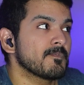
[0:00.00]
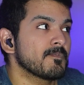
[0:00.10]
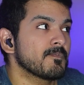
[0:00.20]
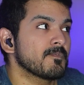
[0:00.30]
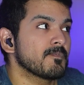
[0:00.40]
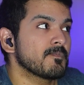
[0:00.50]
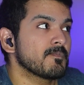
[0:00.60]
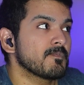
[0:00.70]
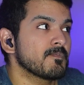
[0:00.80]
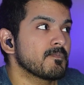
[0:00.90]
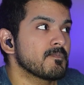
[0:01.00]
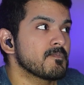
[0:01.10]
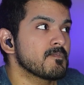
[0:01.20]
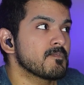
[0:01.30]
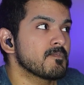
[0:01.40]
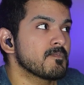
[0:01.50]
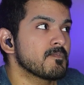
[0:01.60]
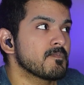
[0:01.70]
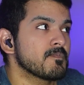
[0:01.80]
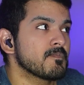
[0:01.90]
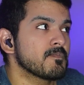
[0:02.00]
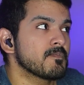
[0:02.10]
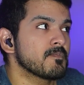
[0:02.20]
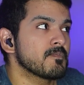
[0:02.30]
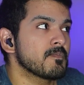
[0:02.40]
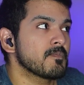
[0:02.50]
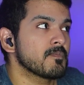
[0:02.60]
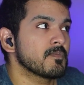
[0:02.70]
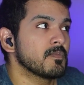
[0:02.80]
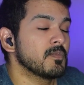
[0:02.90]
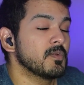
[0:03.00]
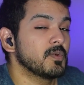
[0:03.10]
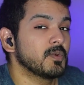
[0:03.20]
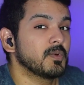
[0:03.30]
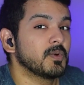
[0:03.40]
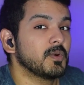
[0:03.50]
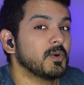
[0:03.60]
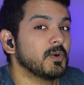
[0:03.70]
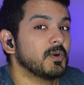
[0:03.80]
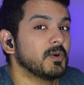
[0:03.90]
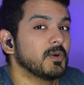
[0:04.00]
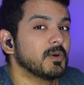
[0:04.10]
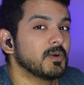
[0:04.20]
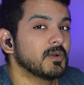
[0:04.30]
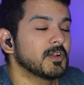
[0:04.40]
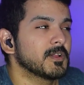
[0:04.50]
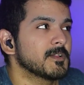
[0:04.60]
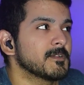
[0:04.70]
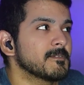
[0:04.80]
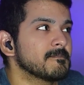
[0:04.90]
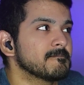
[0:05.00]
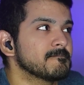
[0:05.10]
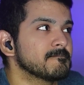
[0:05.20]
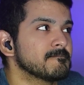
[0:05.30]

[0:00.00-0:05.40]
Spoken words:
The person shown says nothing.